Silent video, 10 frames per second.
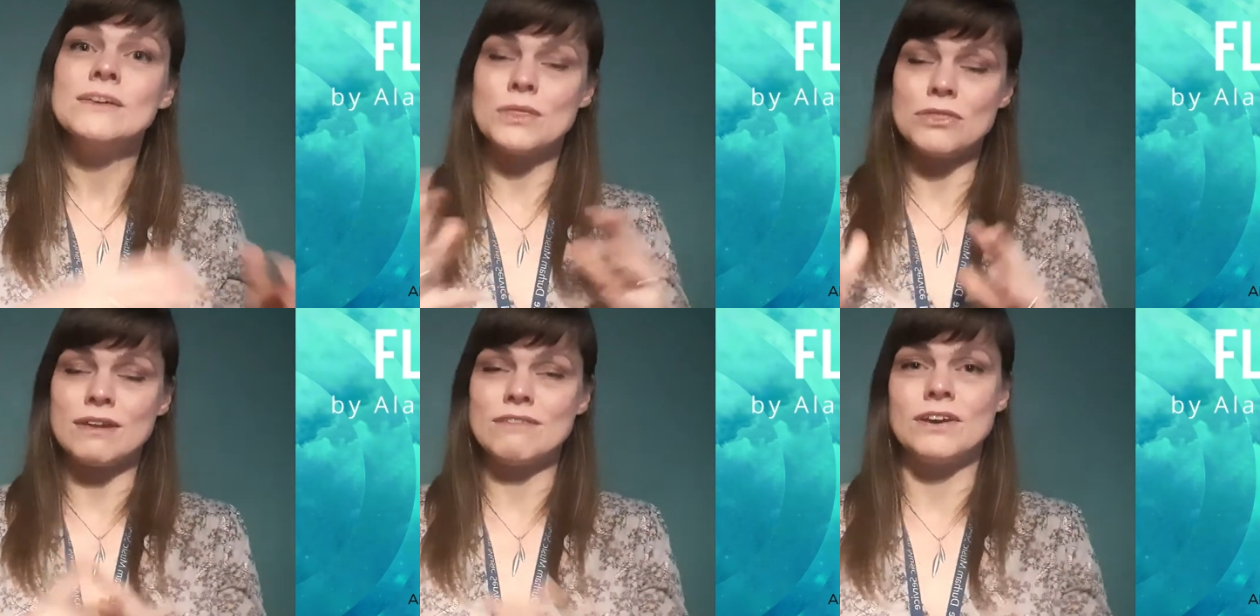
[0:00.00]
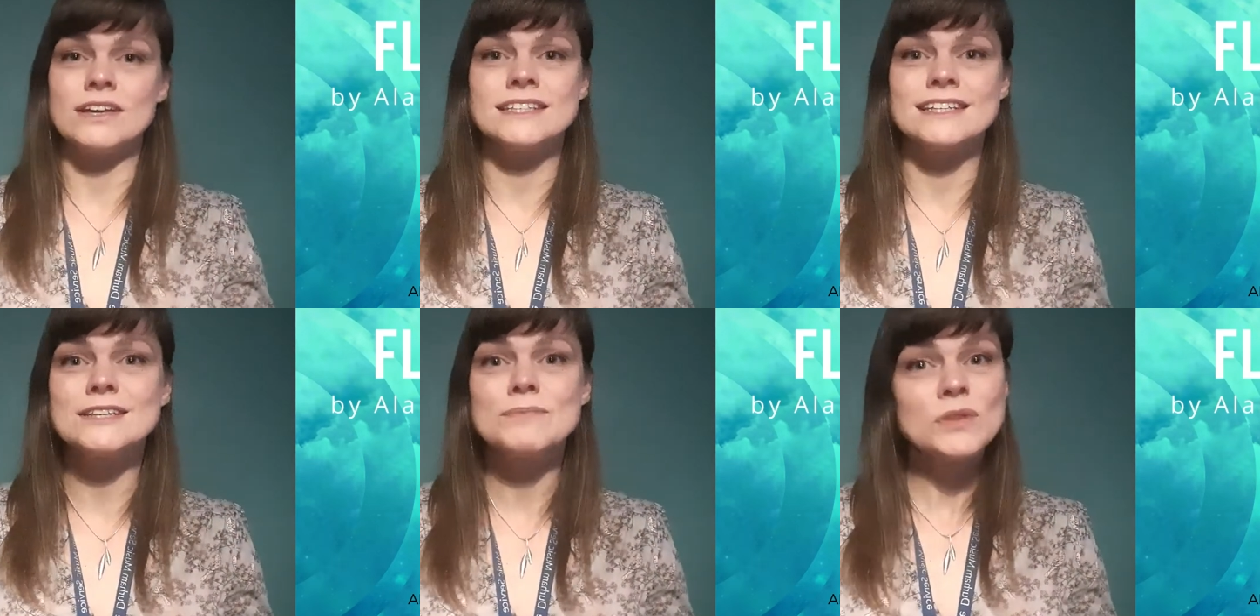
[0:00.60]
with three
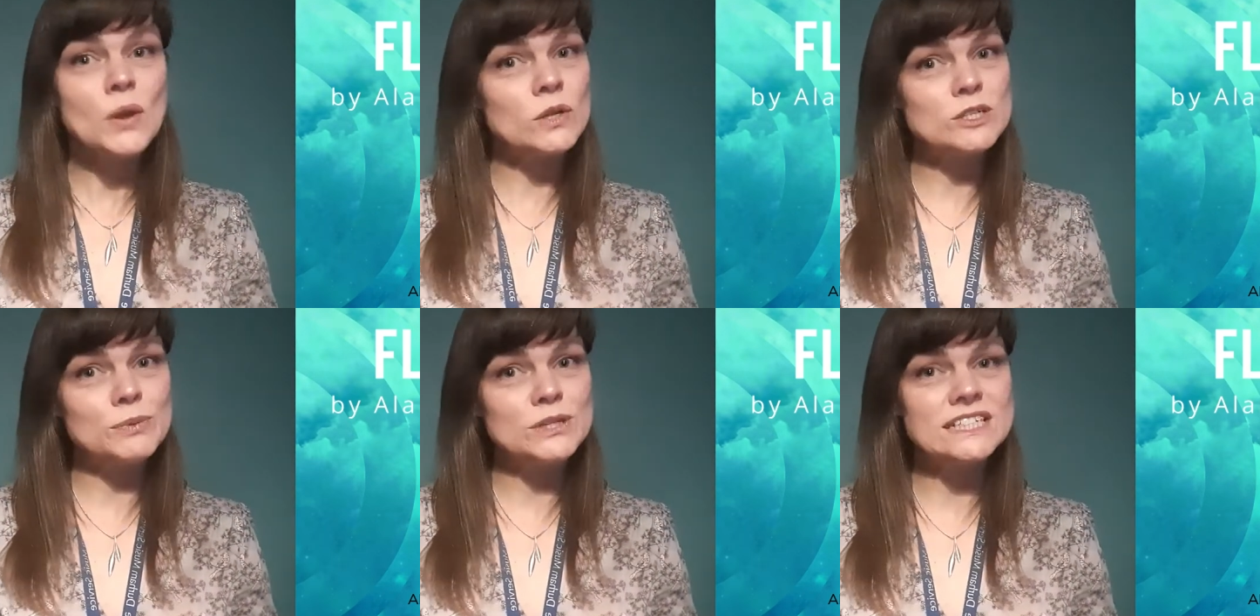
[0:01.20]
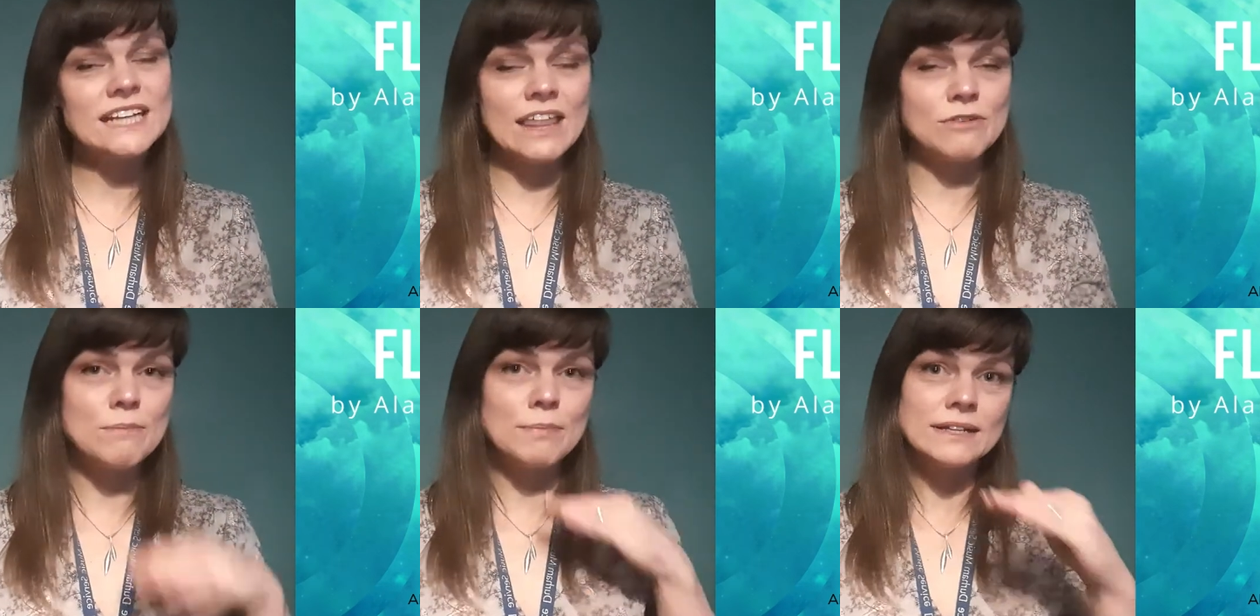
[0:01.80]
verses, or to put it
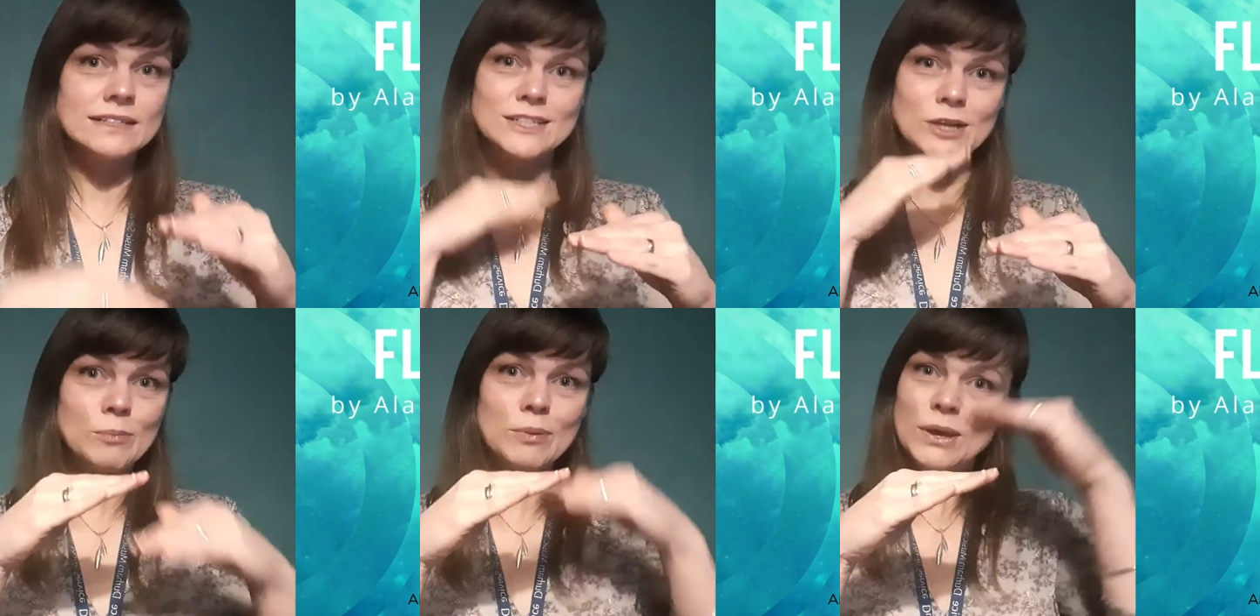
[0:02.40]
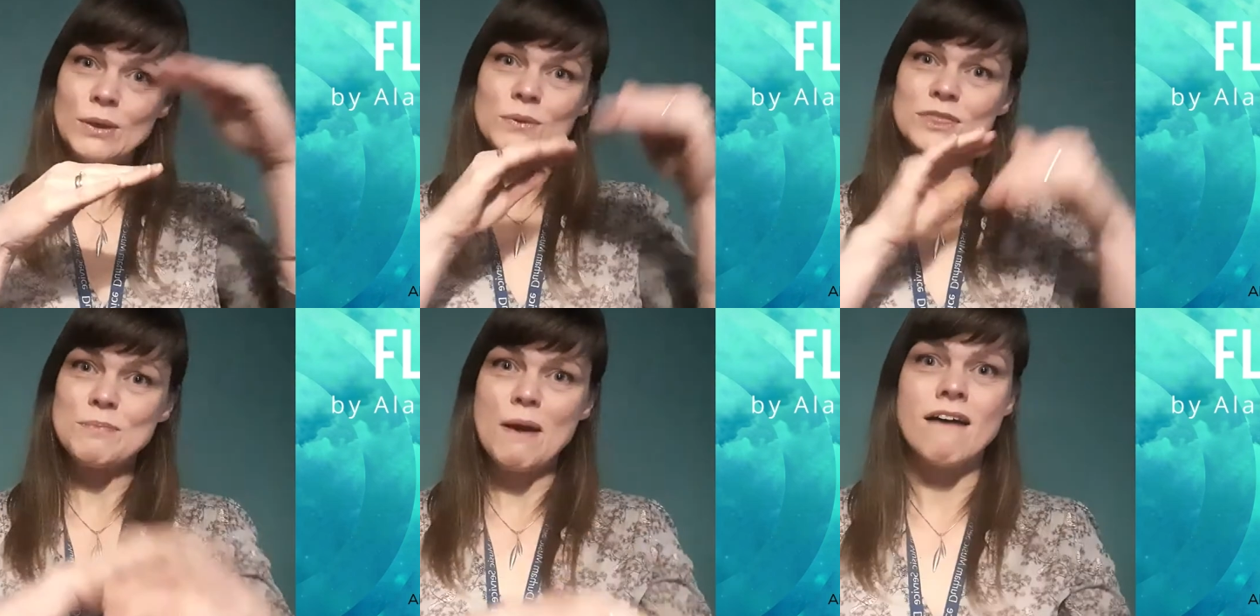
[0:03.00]
together and build it up
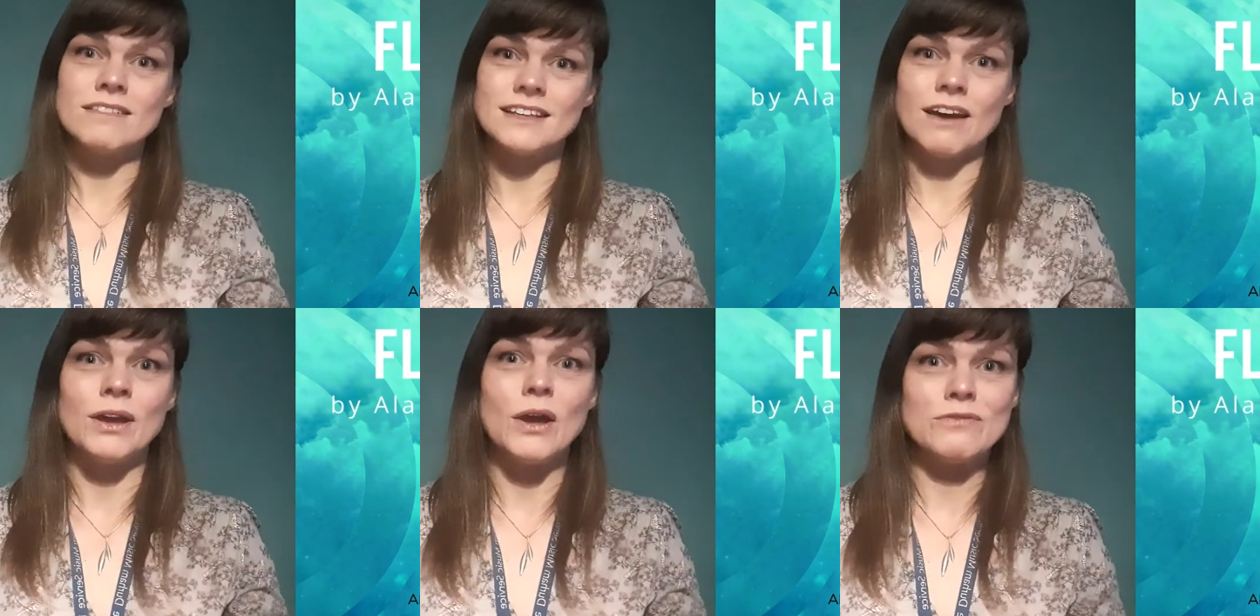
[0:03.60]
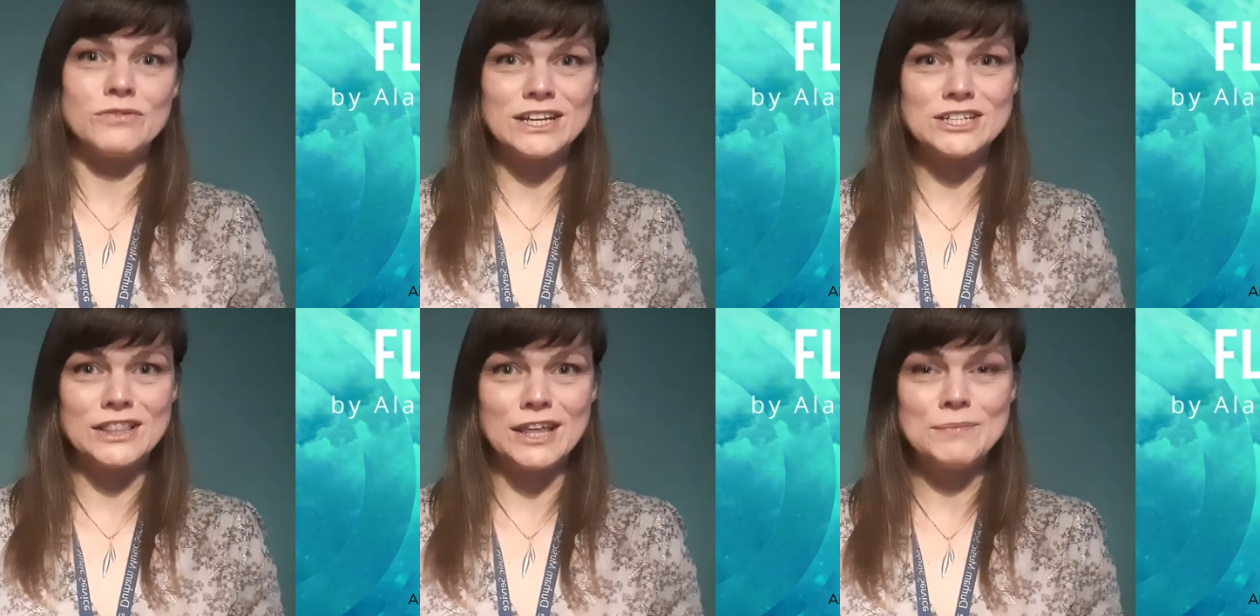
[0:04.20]
with the parts going over
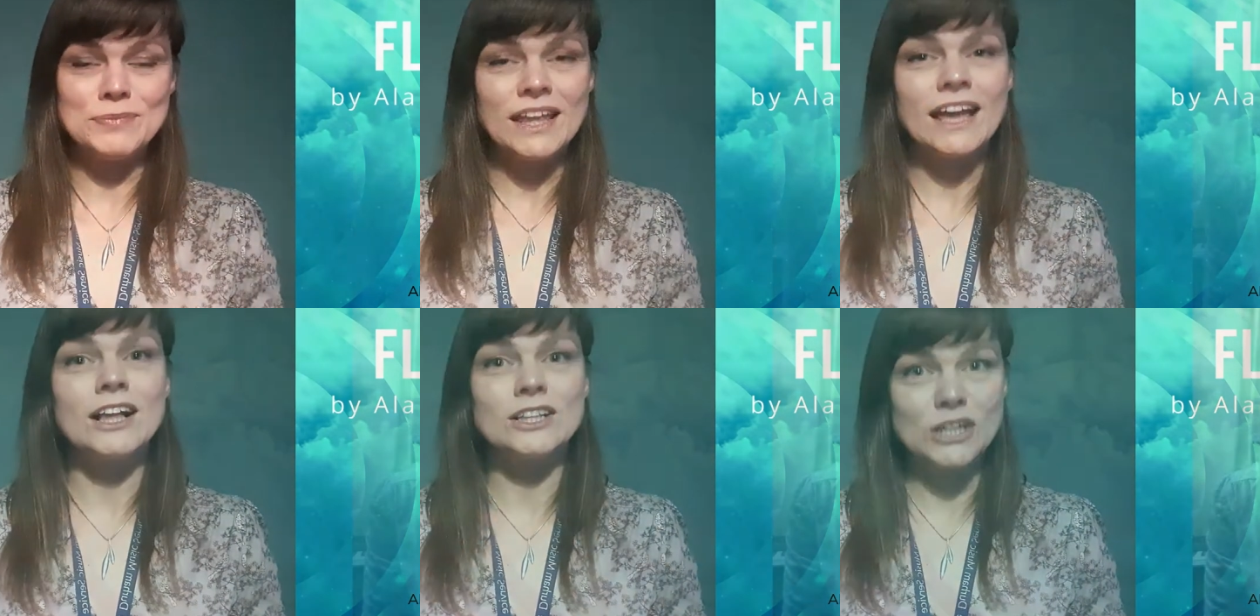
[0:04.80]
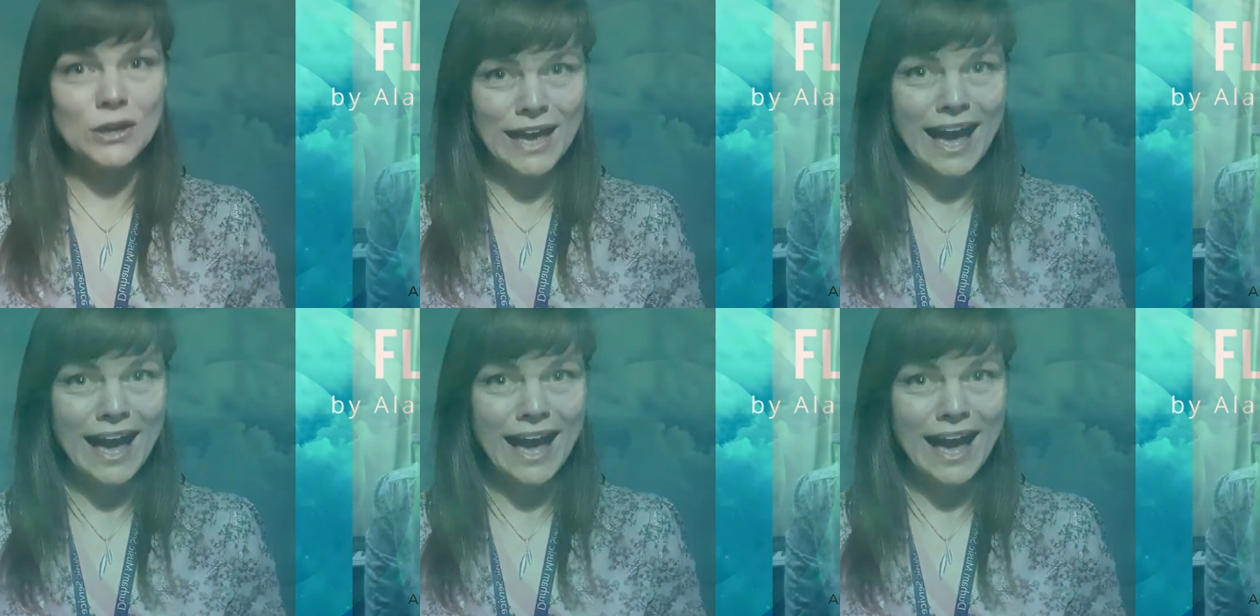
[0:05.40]
each other. I'll show you